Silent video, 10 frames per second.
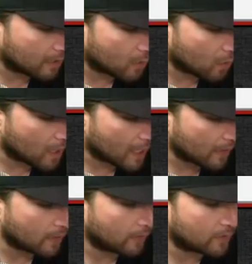know why
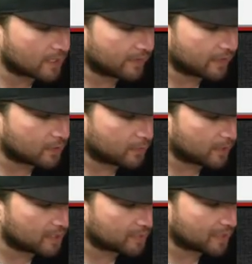he only threw 72
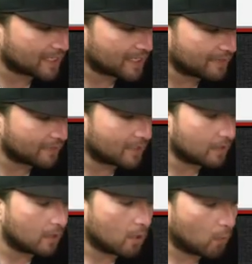pitches, but even
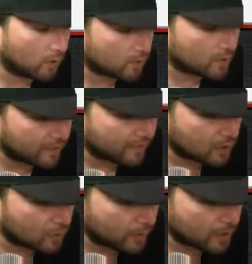with those
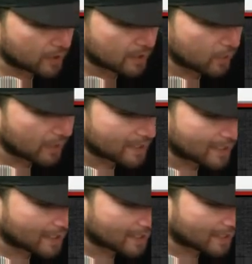72 pitches, he went
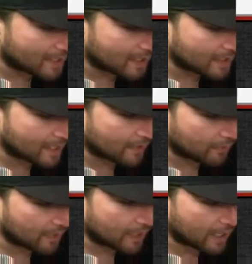6 innings, had
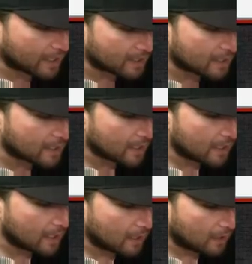3 Ks,
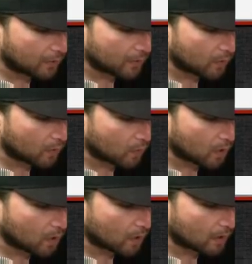only 1
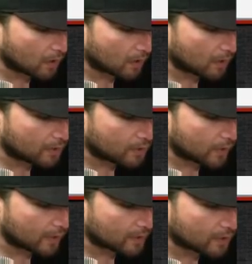walk, 2
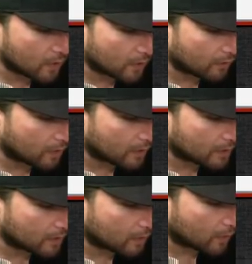hits, no earned run.
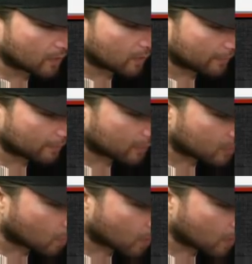So went for
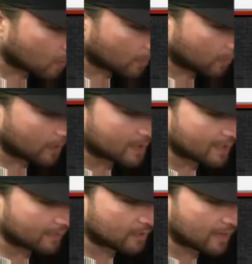
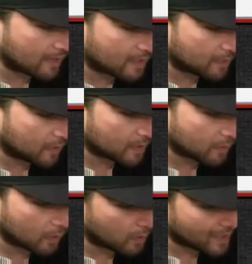21.7 DraftKings points
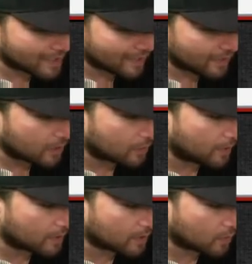with only 72
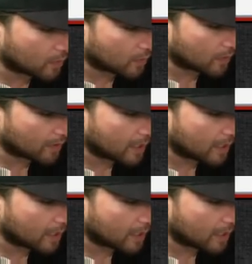pitches to work with.